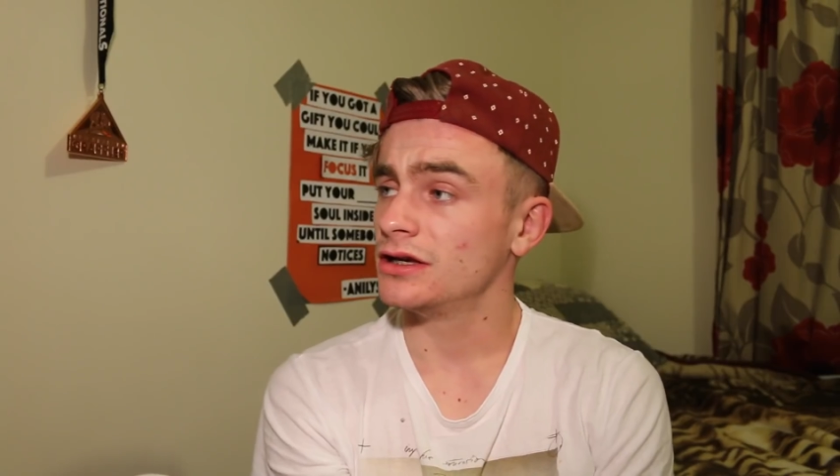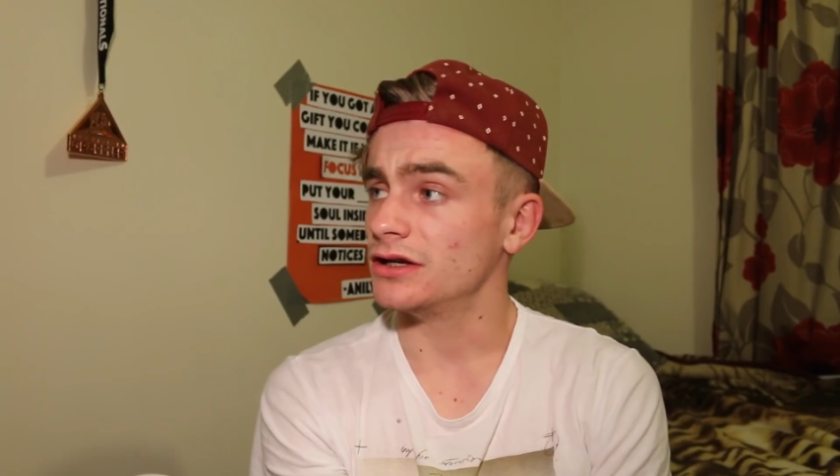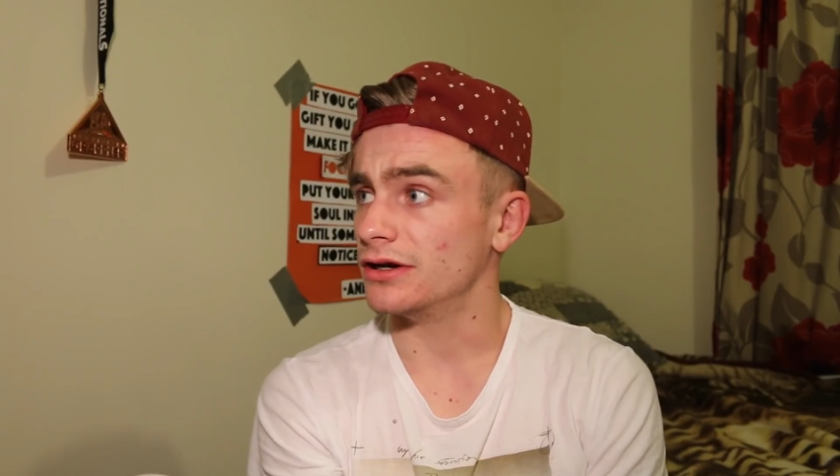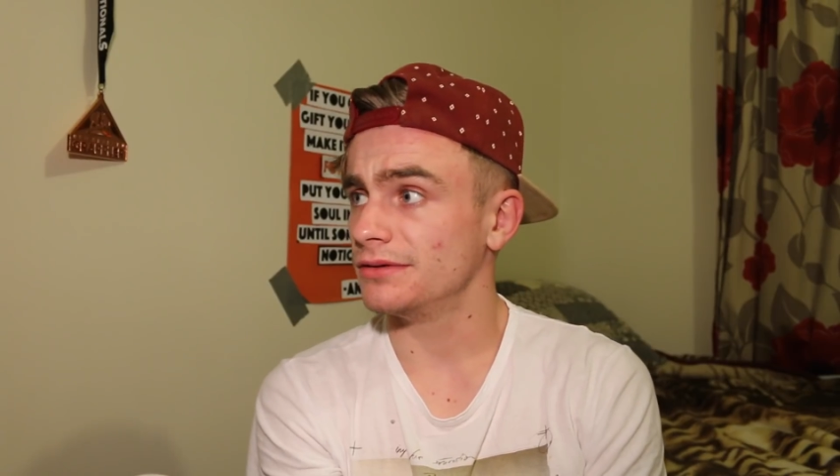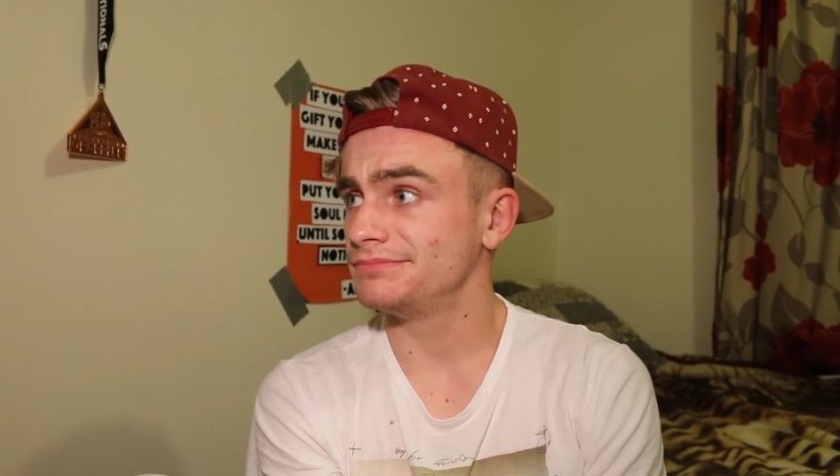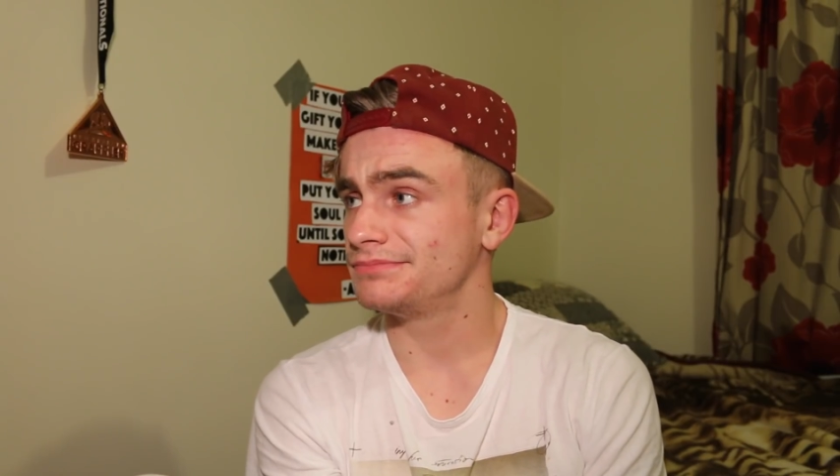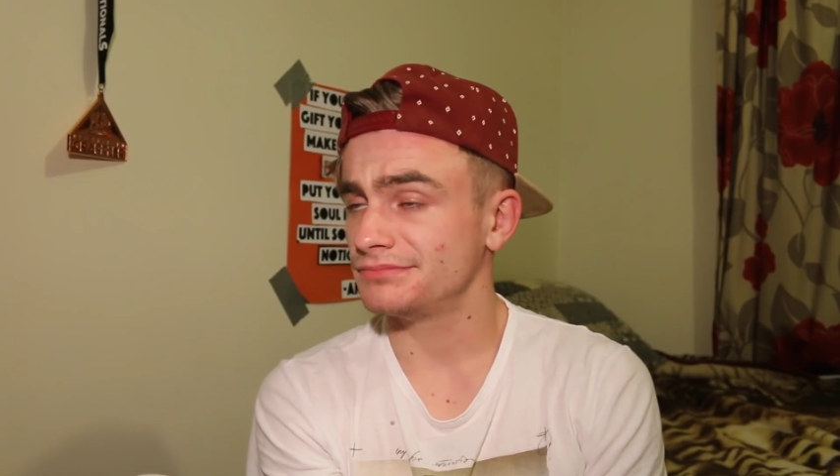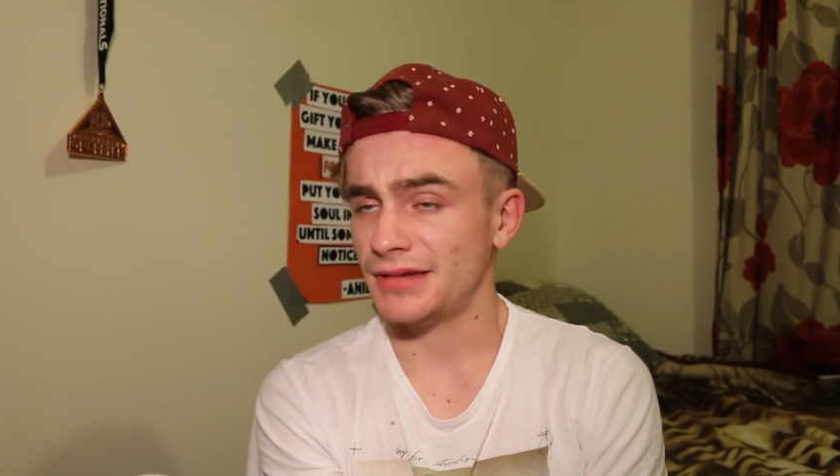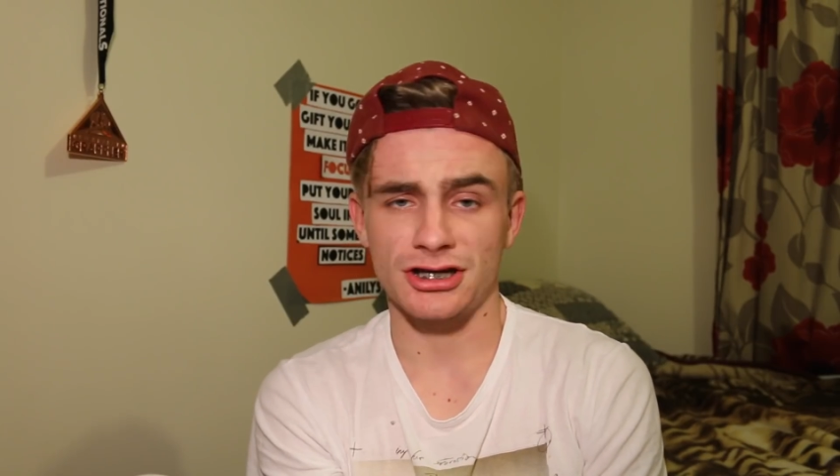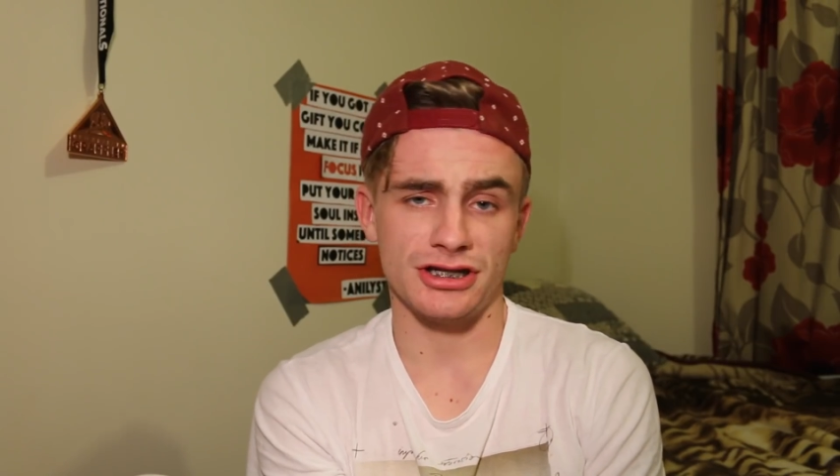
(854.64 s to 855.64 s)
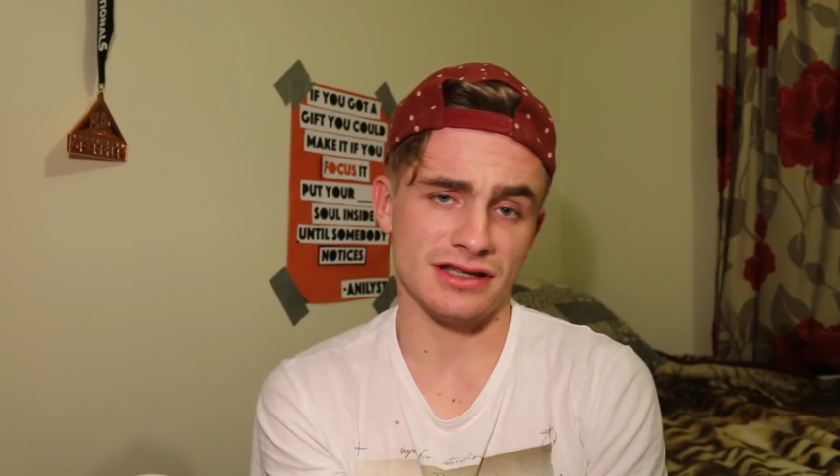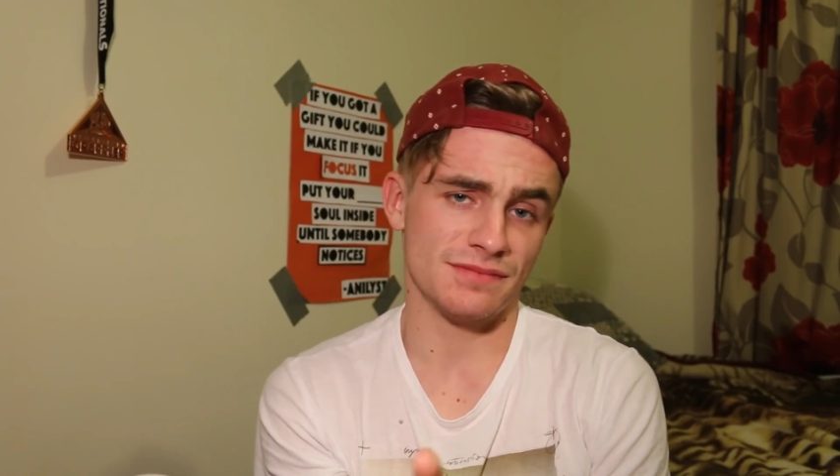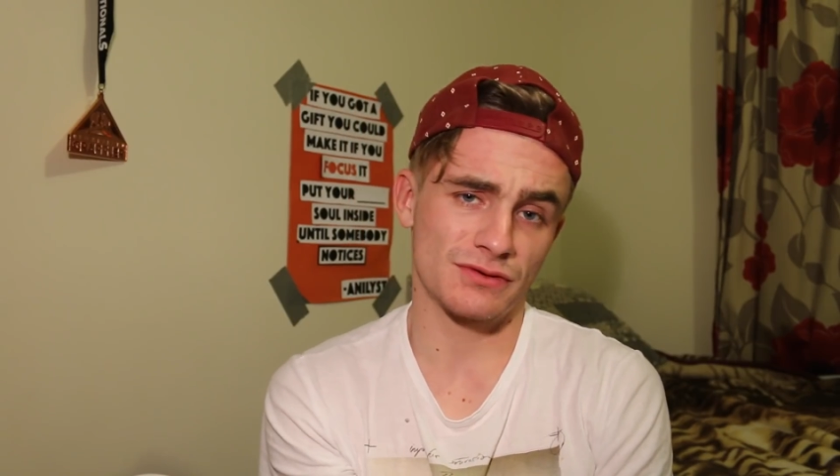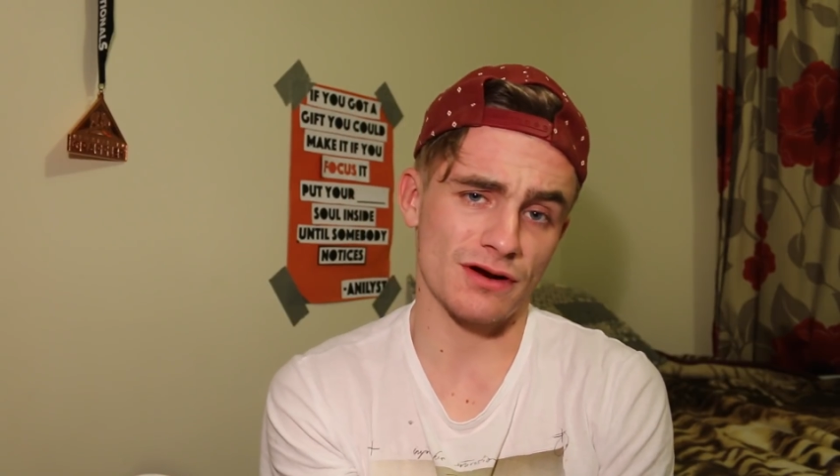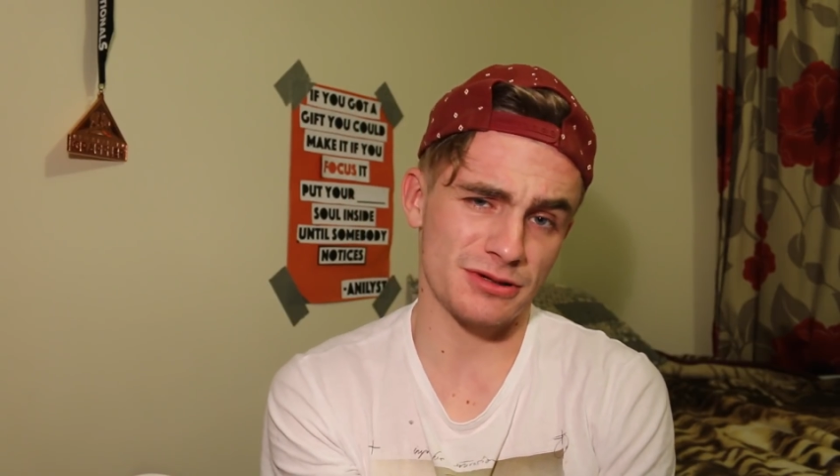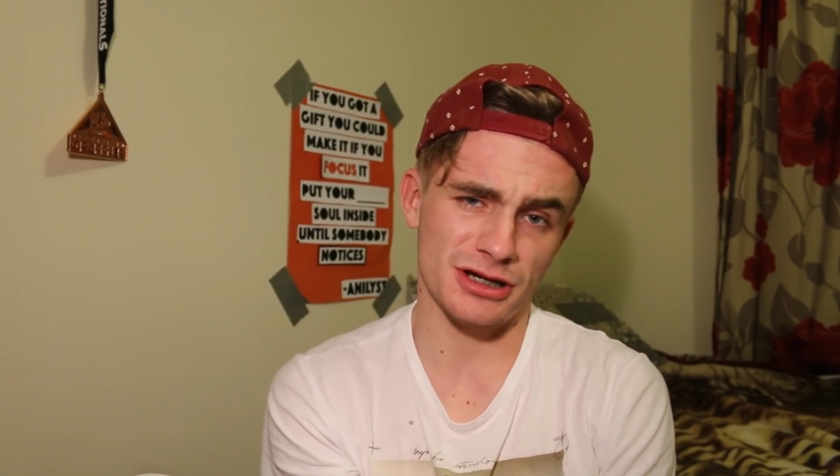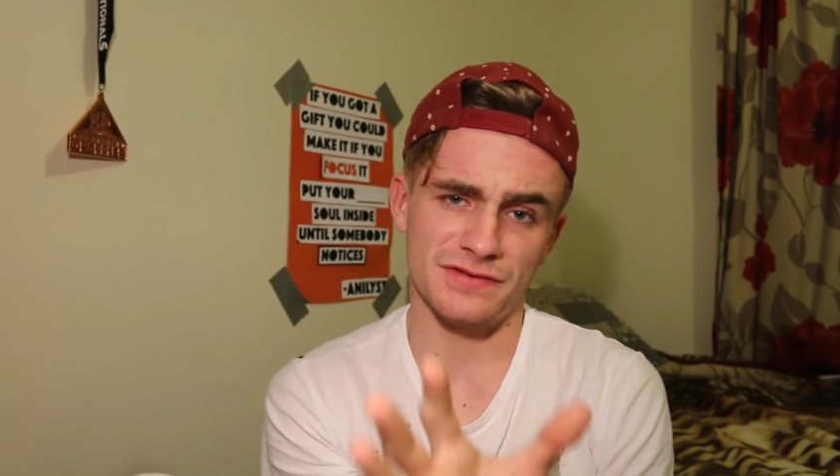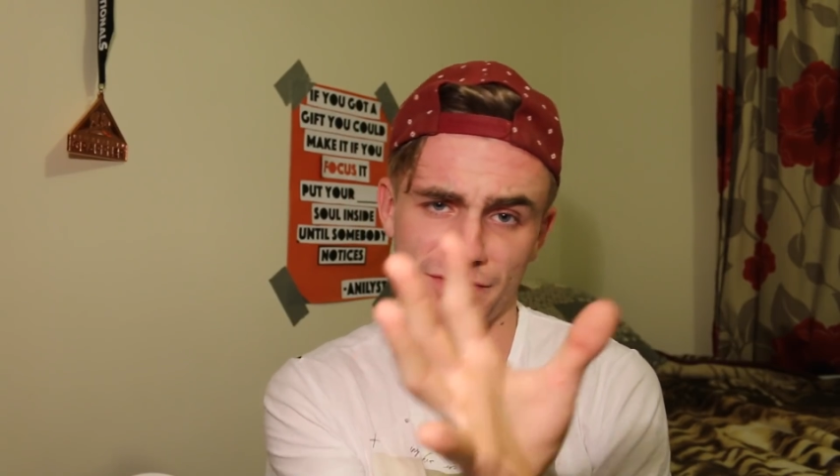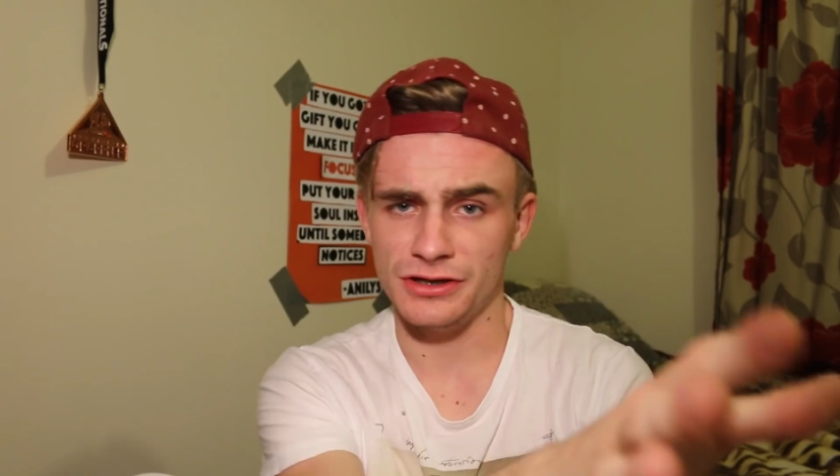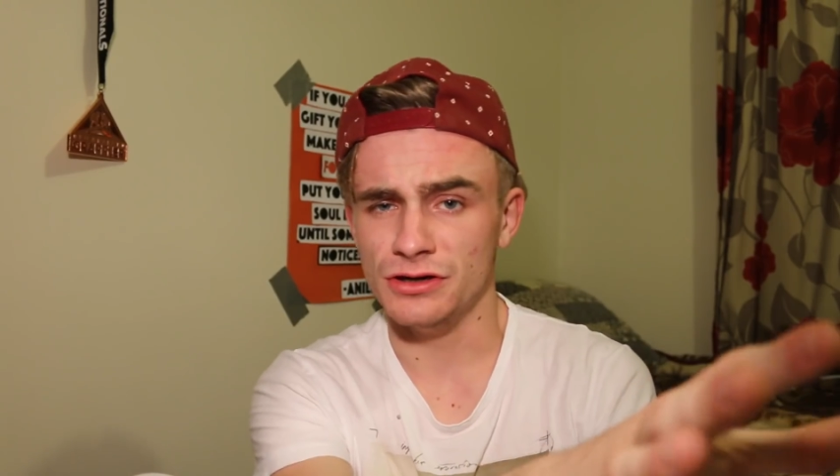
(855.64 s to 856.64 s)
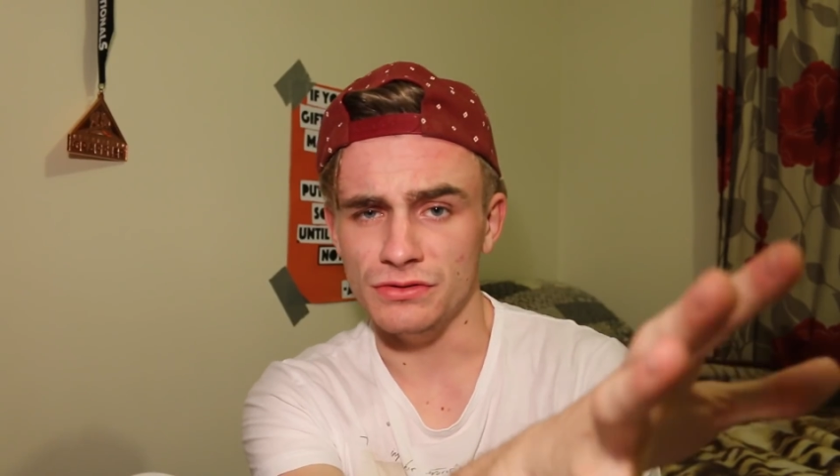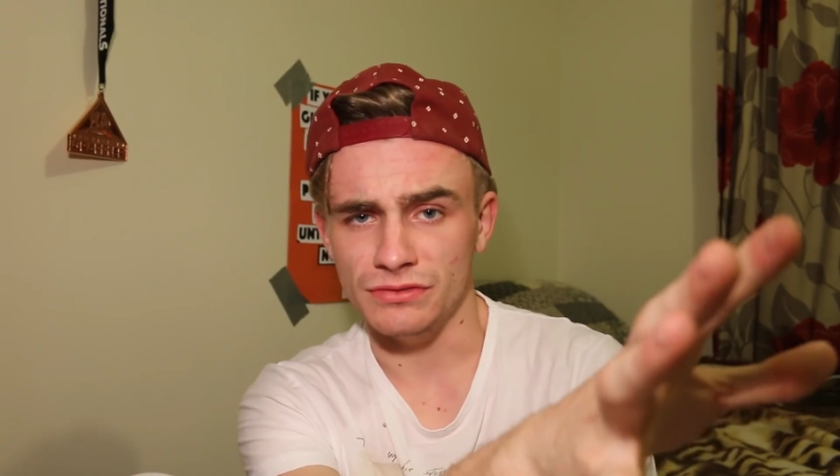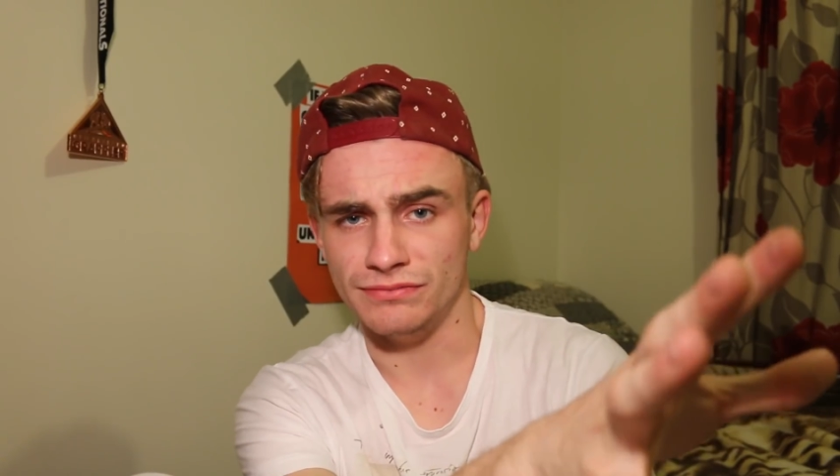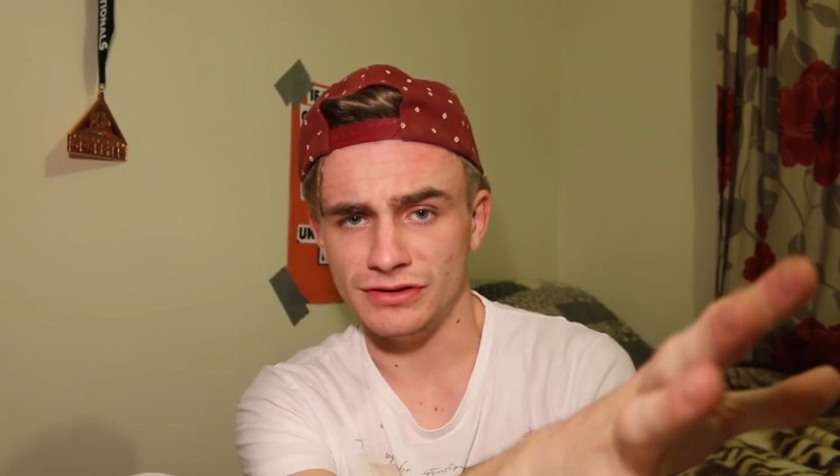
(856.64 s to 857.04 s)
You know, actually the subscription is for you